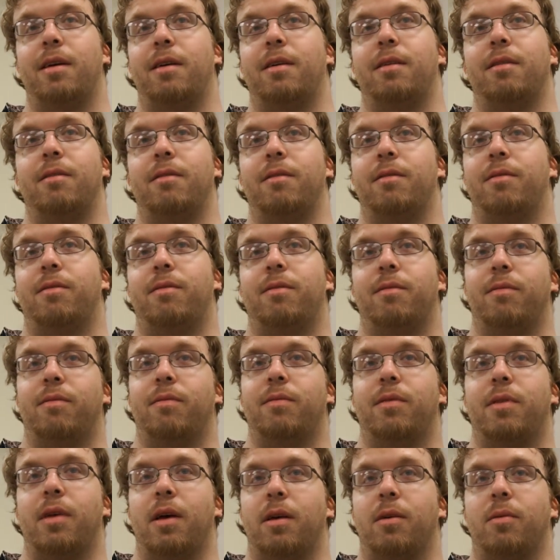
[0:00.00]
of
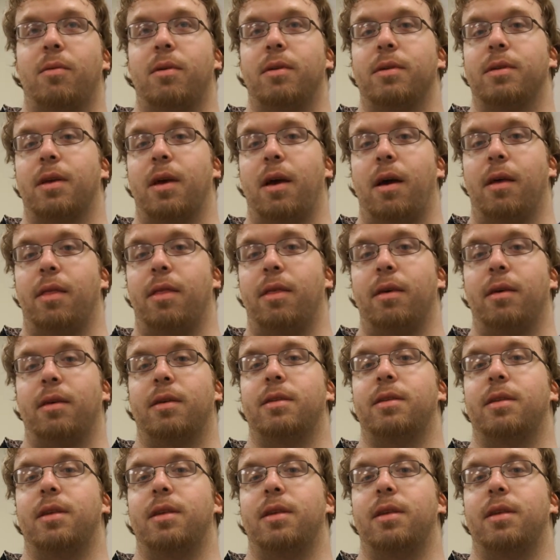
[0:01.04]
Delaware's Catholics.